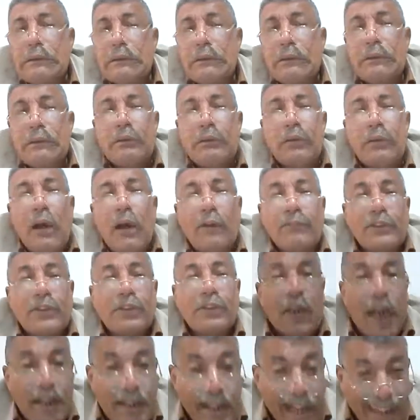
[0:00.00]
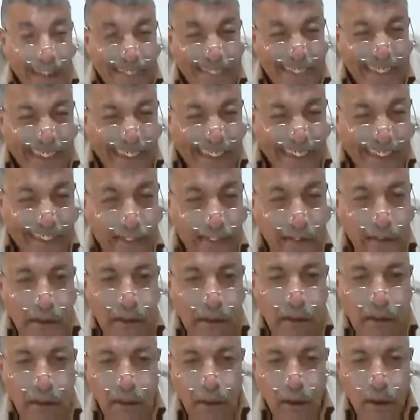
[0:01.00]
you haven't an idea
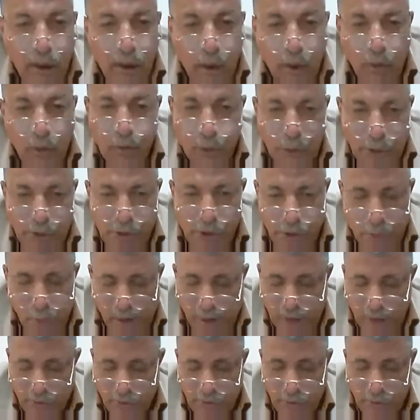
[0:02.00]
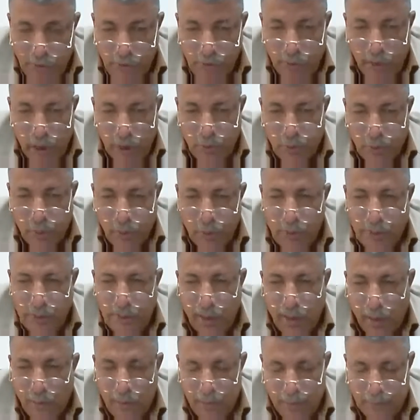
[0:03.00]
of what it means, try to look
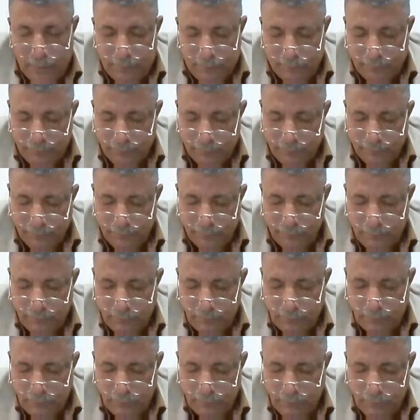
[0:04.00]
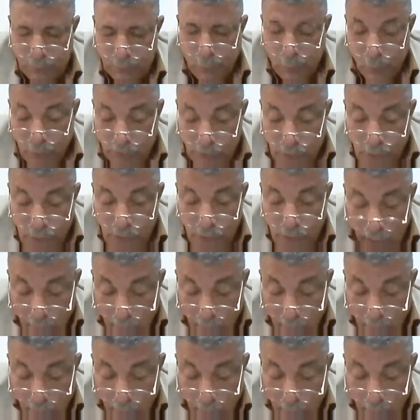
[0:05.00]
it up. To look it